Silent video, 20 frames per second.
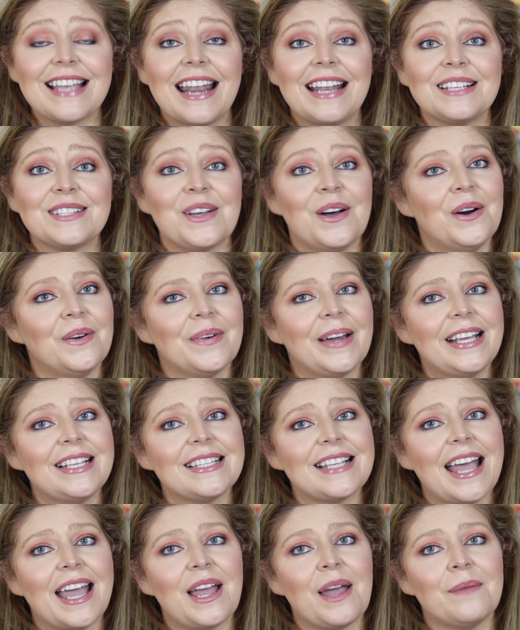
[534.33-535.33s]
And as
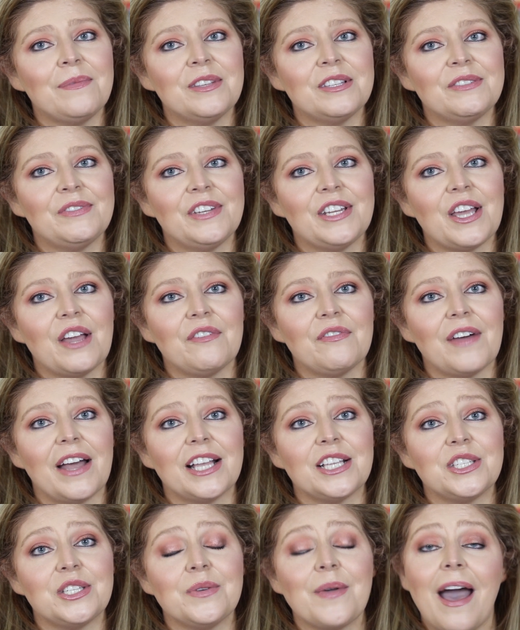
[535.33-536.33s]
always, I hope this video
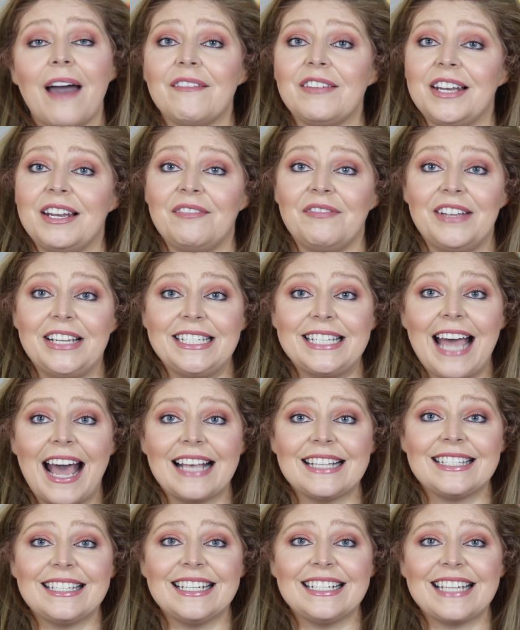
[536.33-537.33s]
finds you having a
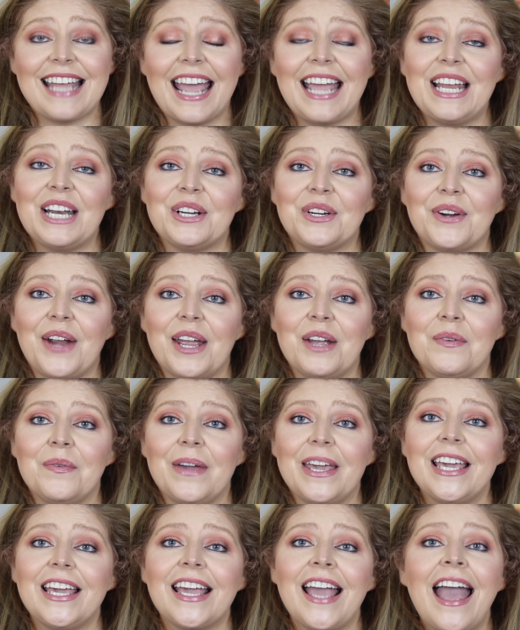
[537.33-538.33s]
fantastic day and a great
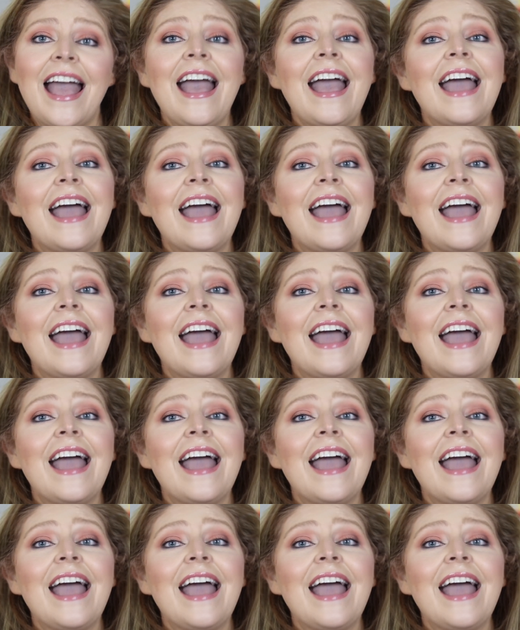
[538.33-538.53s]
week.